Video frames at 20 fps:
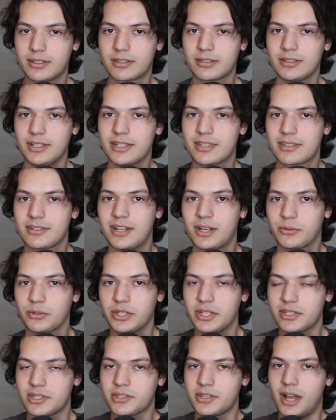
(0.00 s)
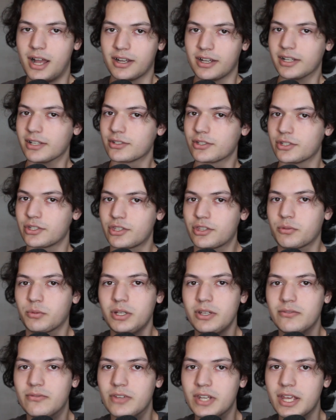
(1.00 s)
It's not really a saga, it's just 3
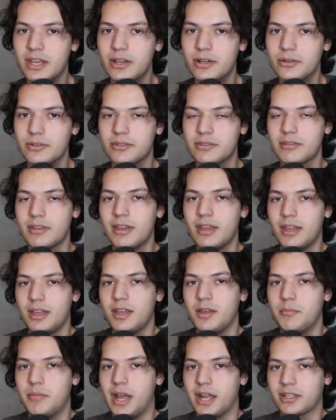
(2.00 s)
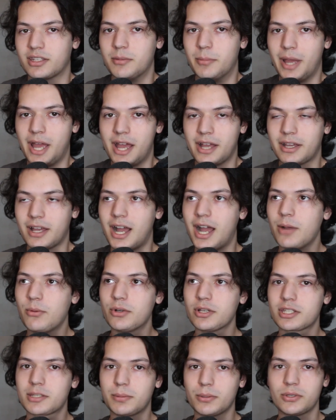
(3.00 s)
videos back to back. I
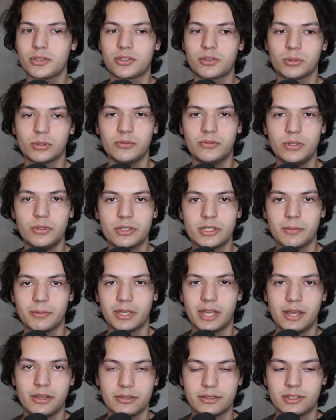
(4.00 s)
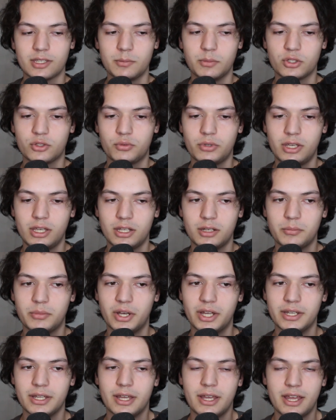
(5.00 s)
was supposed to review something else in between,
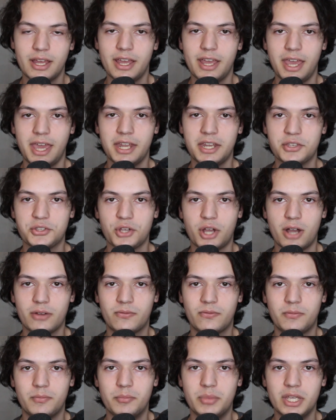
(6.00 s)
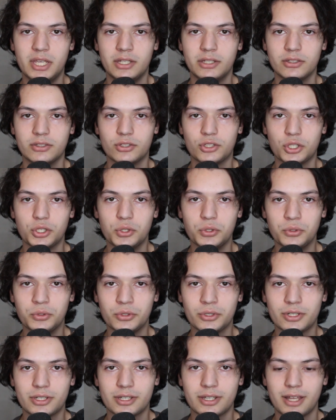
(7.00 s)
but it is off being
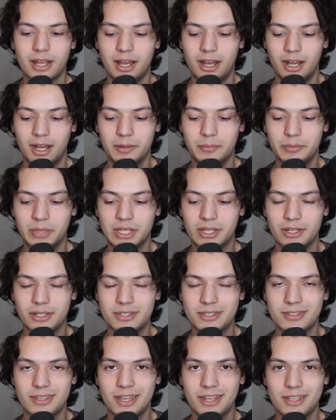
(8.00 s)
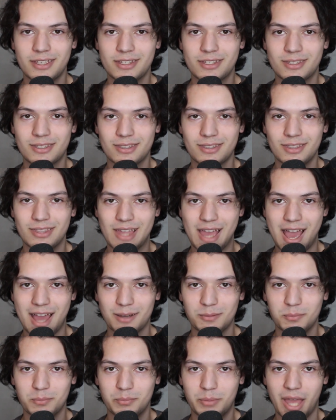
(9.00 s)
tuned because it is that
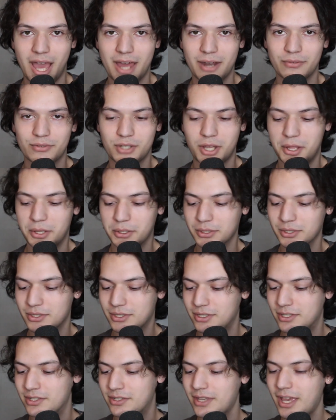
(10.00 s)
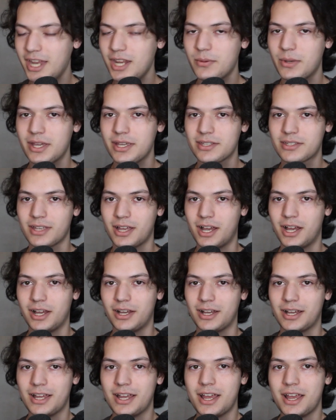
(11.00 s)
bad of tolerances. Anyways,
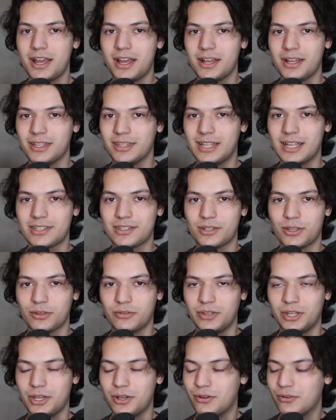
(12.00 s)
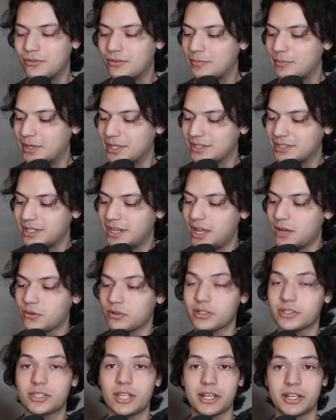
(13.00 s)
that's another video, but today we're
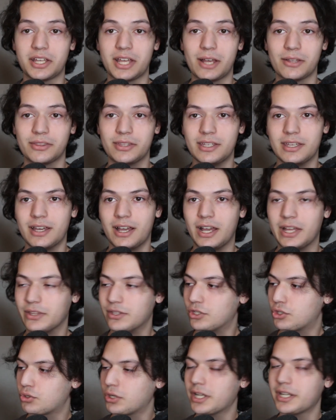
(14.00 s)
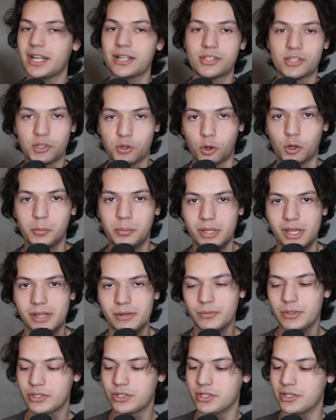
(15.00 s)
checking out the Trinidad Scorpion,
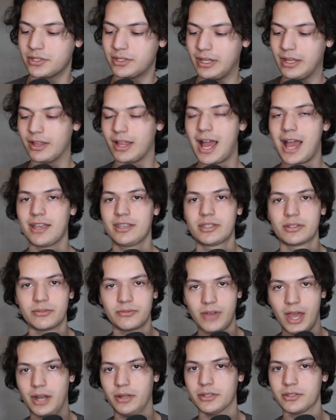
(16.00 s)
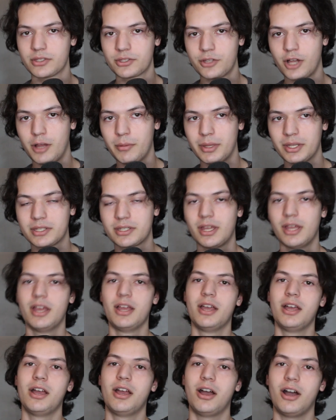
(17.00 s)
which is the last and final installment
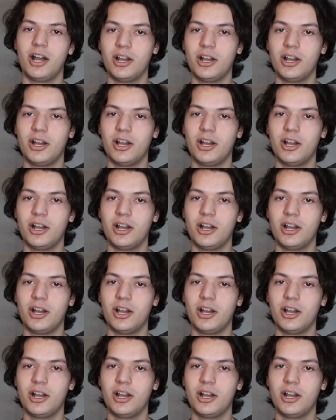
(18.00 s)
of